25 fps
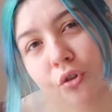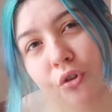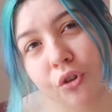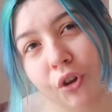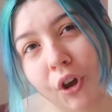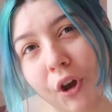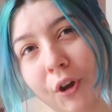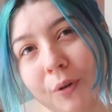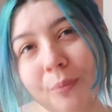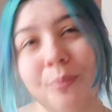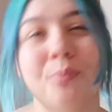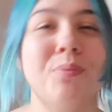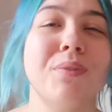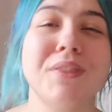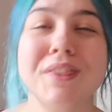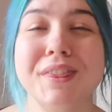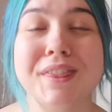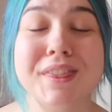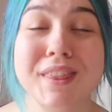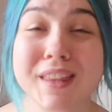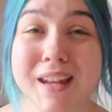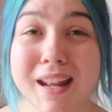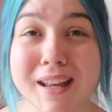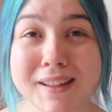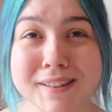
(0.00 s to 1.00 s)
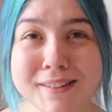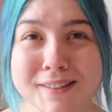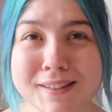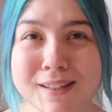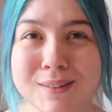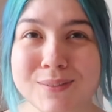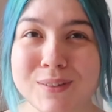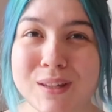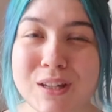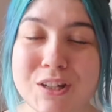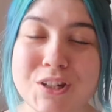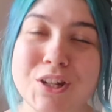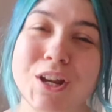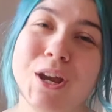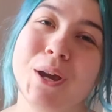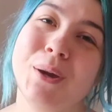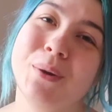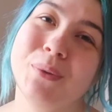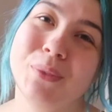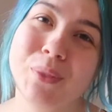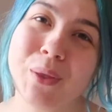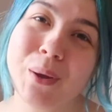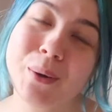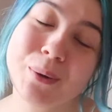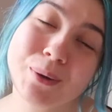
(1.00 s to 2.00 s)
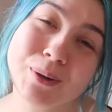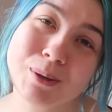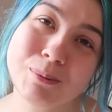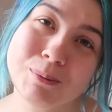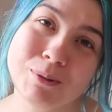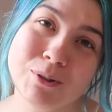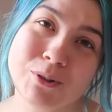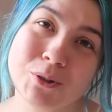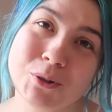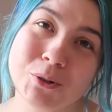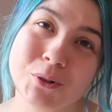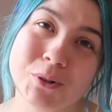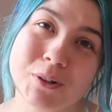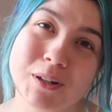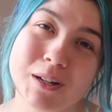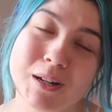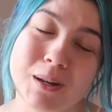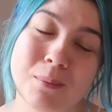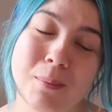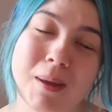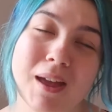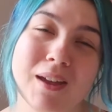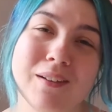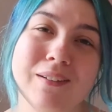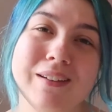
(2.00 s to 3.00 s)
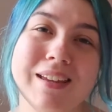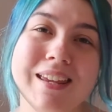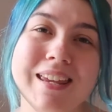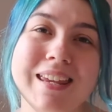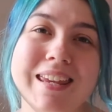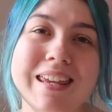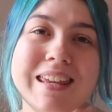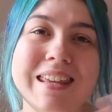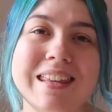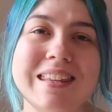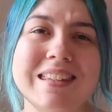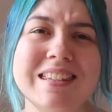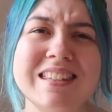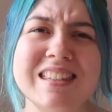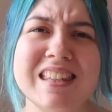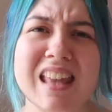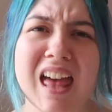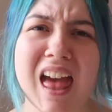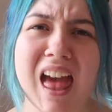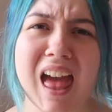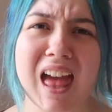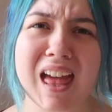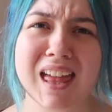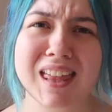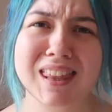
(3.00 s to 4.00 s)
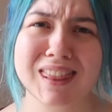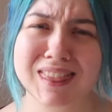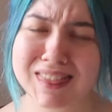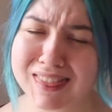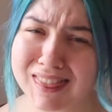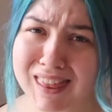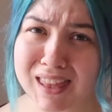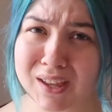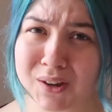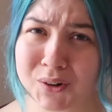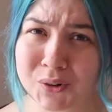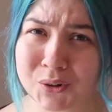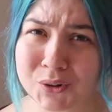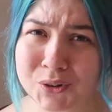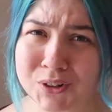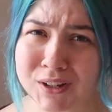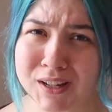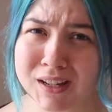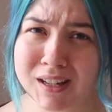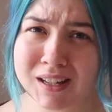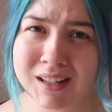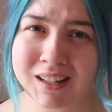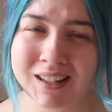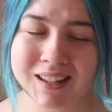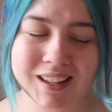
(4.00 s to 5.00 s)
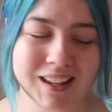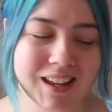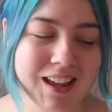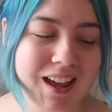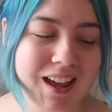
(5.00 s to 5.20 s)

So, the next TV show that I'm going to be talking about is The Order.